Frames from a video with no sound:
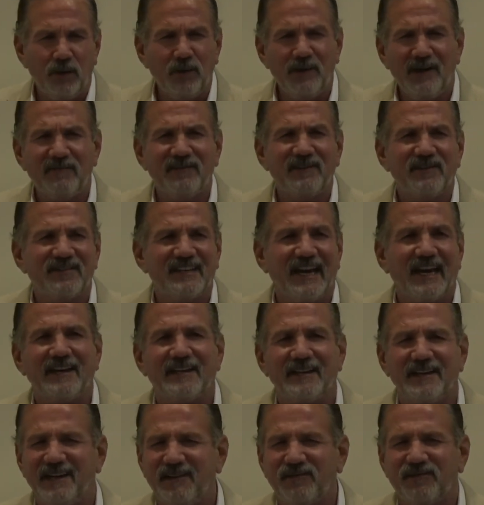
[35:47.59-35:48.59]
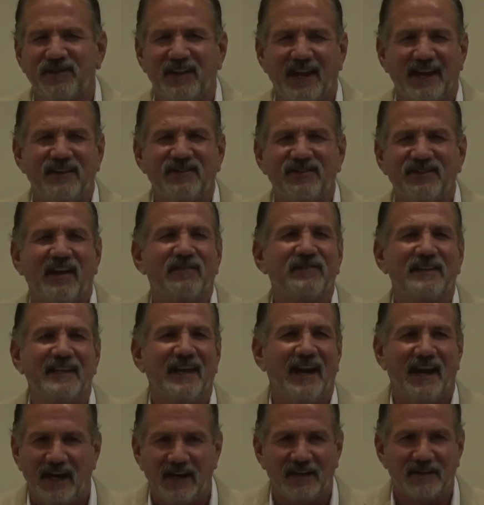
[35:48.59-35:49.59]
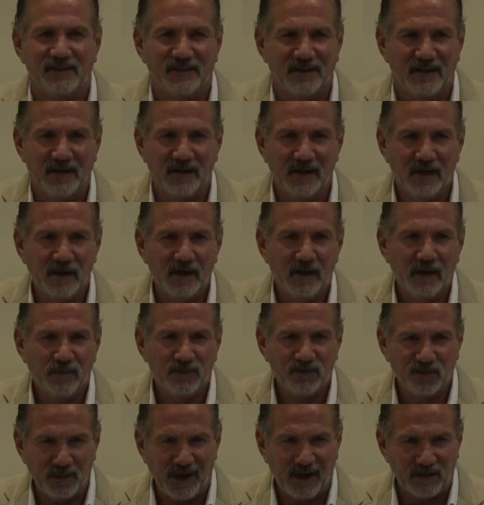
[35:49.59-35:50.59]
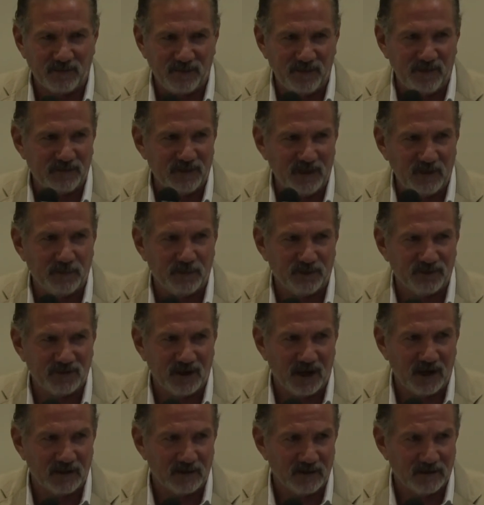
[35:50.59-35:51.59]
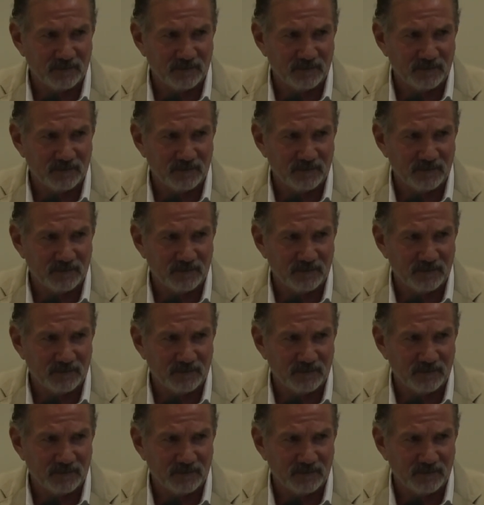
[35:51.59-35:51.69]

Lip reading: even stayed clean for 7 days was about 50%.